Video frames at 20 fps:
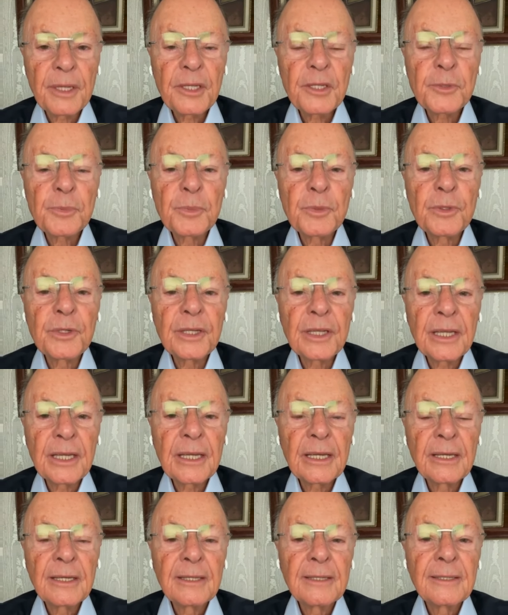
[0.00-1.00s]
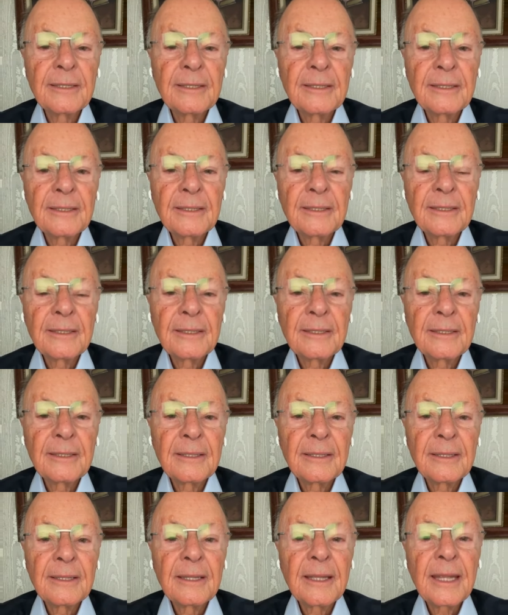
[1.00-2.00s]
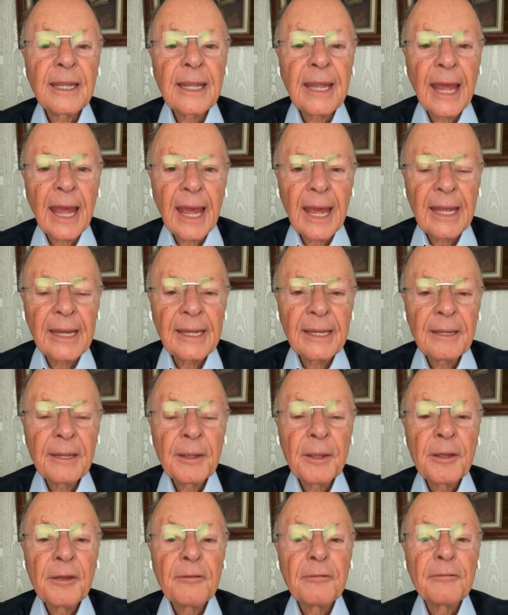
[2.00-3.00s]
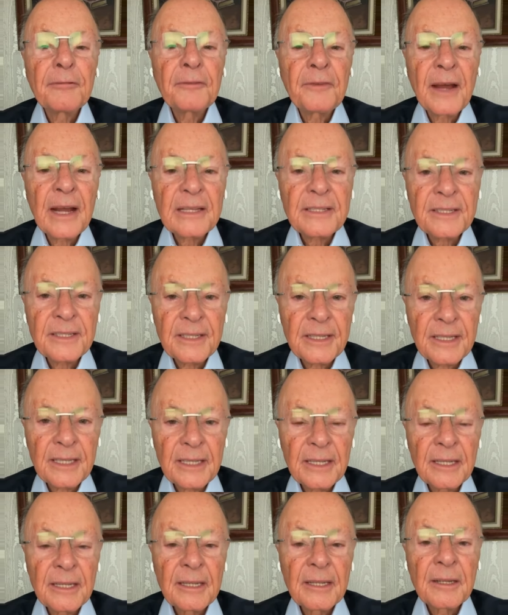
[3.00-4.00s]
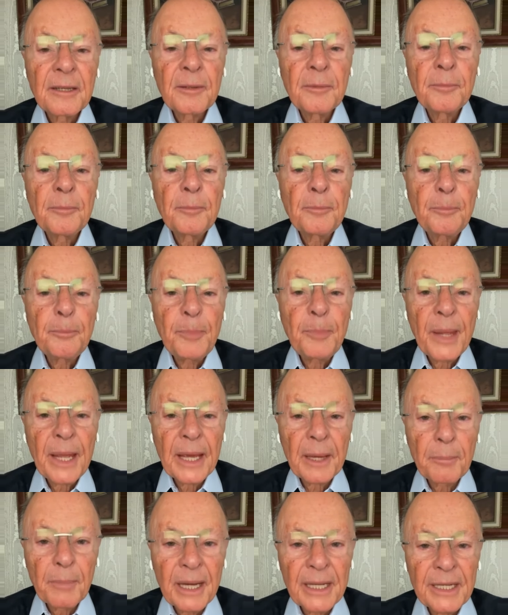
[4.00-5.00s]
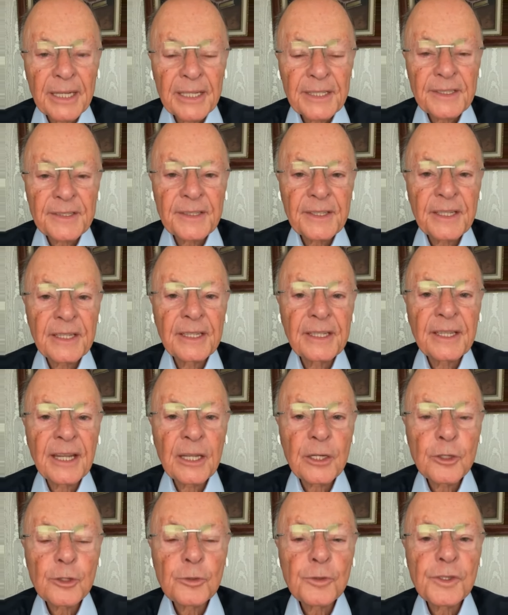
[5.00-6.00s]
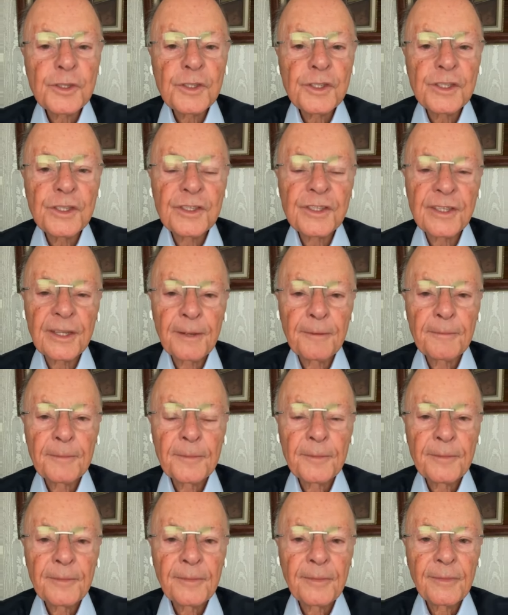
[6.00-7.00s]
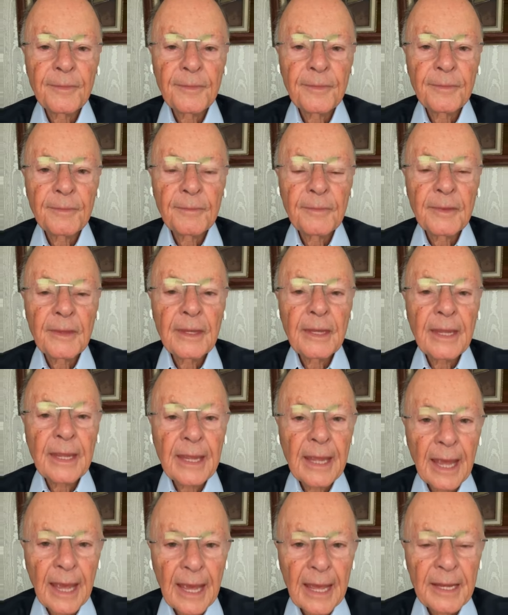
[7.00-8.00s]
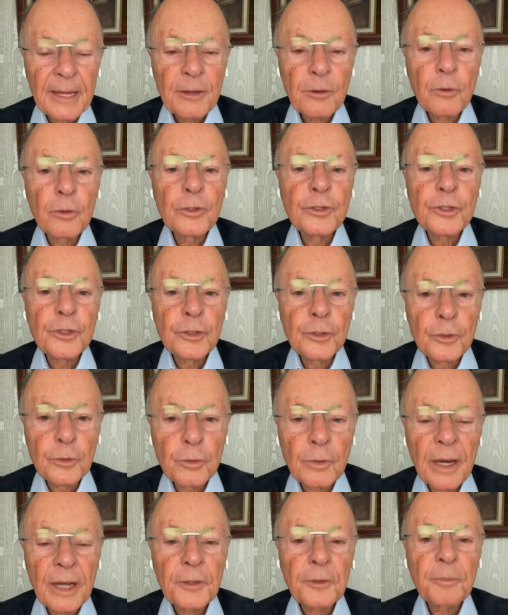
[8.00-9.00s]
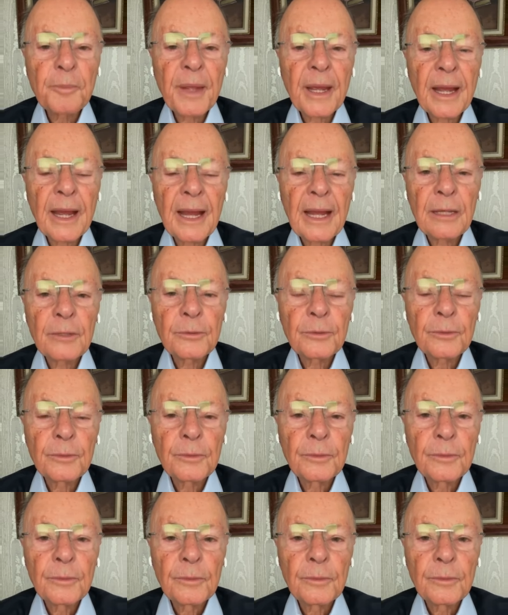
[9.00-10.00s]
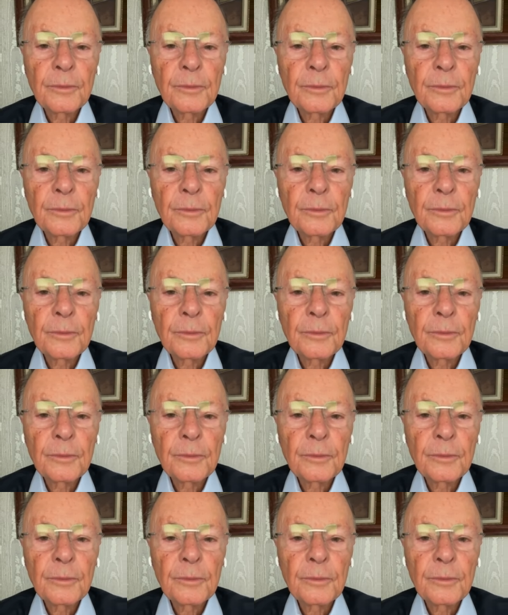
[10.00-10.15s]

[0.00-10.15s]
all because they want to remain in unrighteousness. They want to continue in sin.